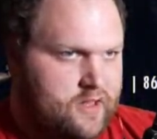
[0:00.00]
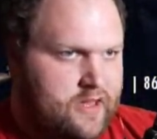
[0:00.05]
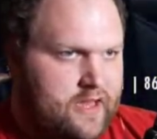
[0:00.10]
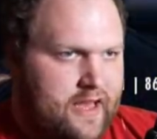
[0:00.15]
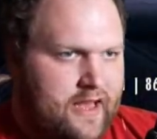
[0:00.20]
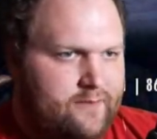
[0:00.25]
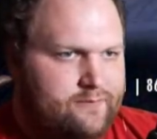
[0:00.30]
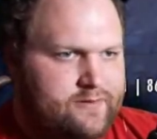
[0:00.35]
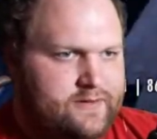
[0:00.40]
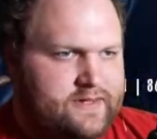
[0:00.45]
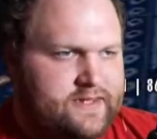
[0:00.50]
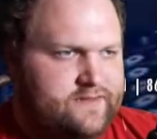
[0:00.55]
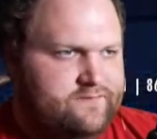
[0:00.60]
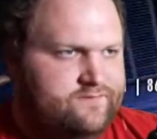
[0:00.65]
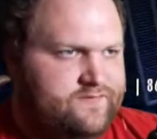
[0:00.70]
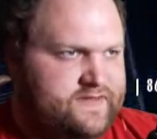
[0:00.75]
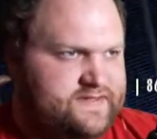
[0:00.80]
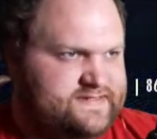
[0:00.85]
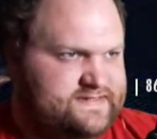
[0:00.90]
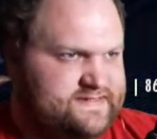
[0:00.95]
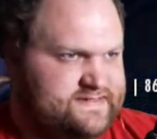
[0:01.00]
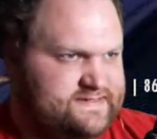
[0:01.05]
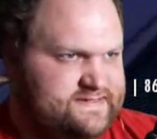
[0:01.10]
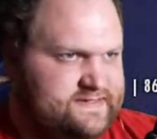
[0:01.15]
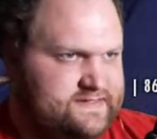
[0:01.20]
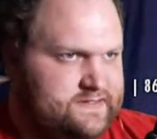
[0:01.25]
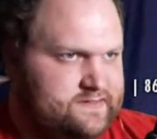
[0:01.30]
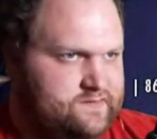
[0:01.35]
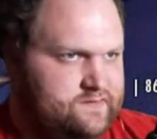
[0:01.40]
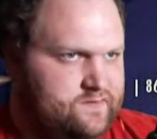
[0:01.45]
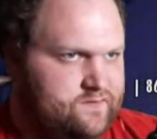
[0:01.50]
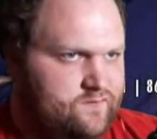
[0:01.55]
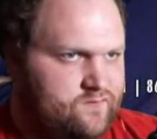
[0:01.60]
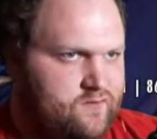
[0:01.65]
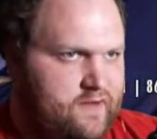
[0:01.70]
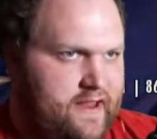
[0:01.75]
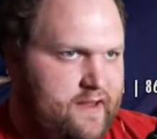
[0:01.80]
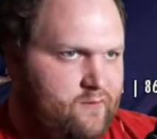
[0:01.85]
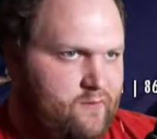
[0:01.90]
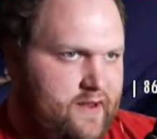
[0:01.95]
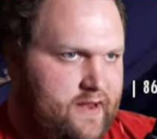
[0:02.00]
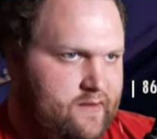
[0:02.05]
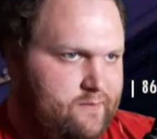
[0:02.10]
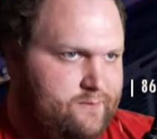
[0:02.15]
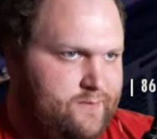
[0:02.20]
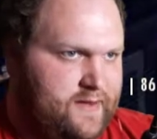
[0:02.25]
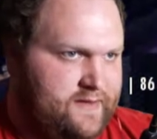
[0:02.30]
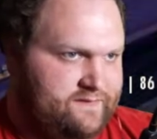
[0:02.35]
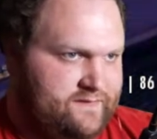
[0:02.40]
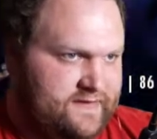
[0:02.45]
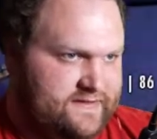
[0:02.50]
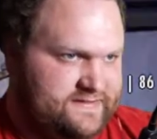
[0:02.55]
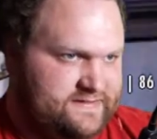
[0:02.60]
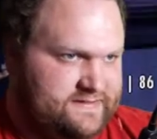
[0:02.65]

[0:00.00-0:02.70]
I believe this is the right way to beat this